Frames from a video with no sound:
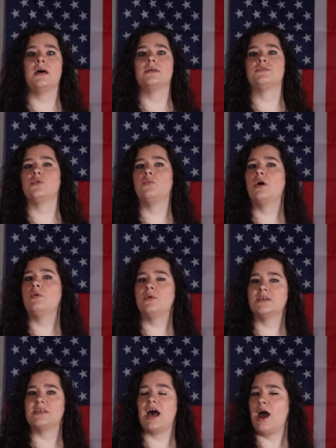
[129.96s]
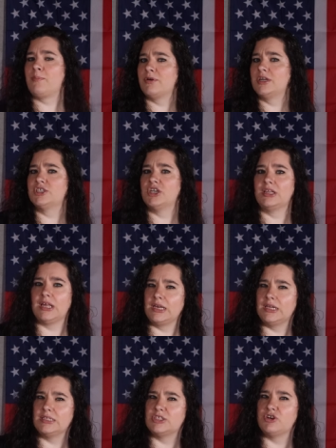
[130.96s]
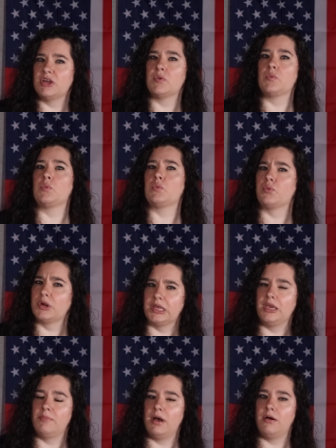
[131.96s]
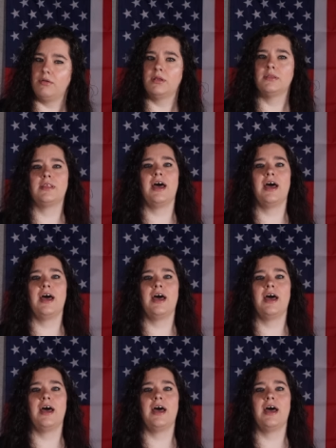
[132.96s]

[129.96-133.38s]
So what was Operation Lightning Strike really about?